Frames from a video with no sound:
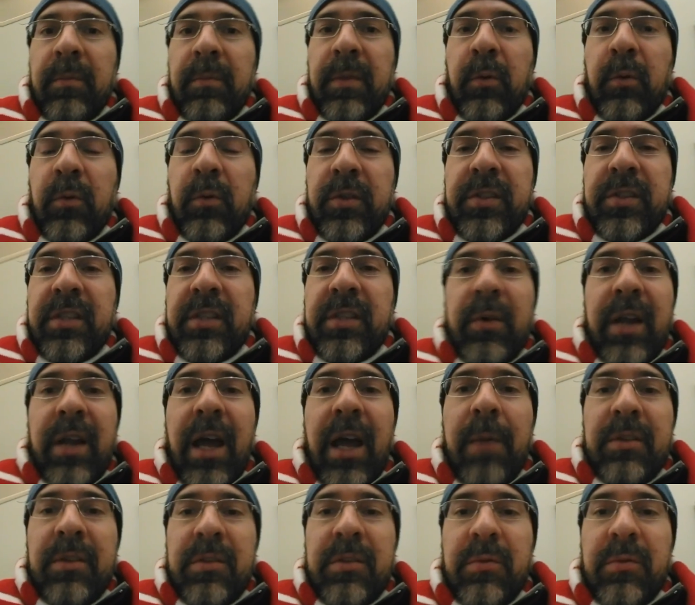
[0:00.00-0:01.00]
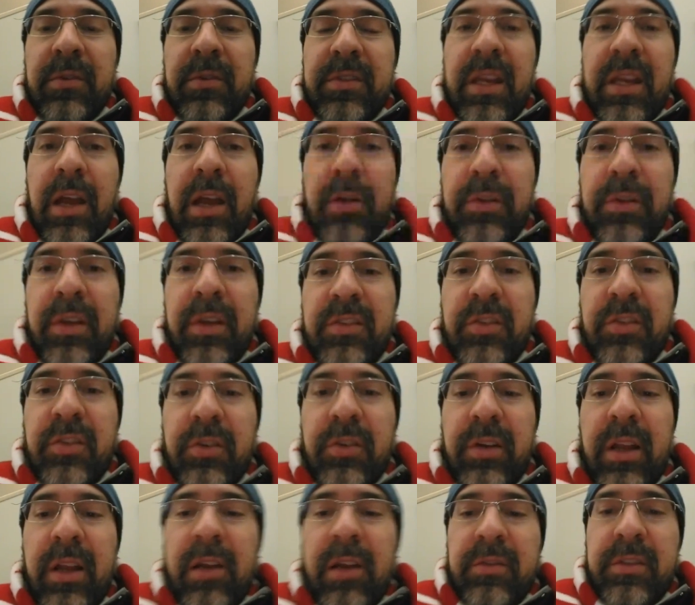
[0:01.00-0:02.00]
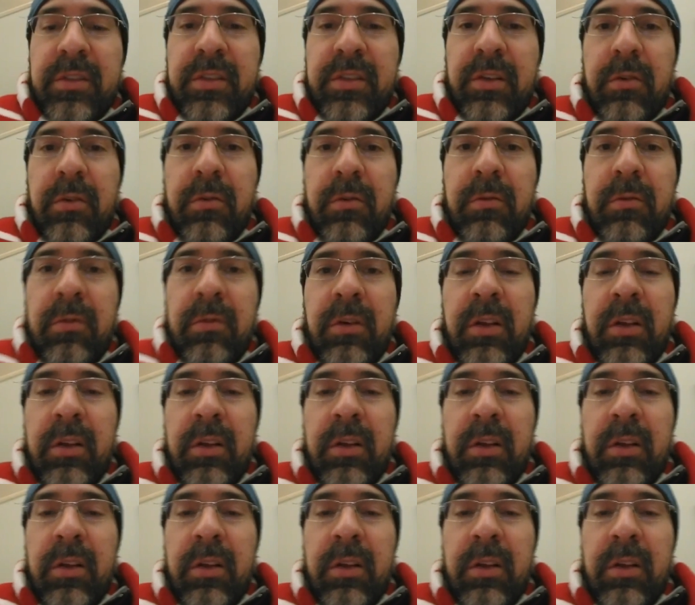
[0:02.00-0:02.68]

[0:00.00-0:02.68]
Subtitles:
we'll see what happens. We'll see how things turn out. So